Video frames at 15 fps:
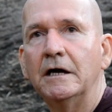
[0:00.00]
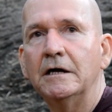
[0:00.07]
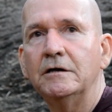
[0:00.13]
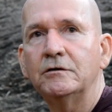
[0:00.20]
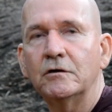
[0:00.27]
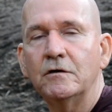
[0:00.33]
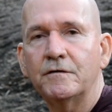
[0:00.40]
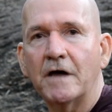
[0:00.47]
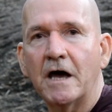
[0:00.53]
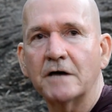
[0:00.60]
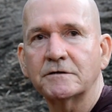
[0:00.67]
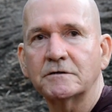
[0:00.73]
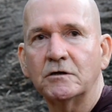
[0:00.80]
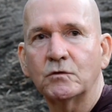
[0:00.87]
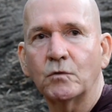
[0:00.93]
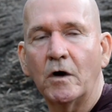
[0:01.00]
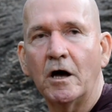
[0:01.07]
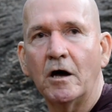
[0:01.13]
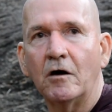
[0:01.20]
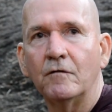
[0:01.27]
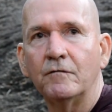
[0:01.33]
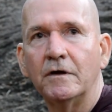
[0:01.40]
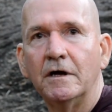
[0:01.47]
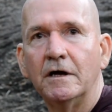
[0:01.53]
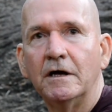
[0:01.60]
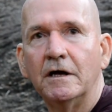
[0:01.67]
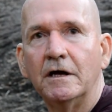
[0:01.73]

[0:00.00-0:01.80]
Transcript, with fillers: in two thousand twelve.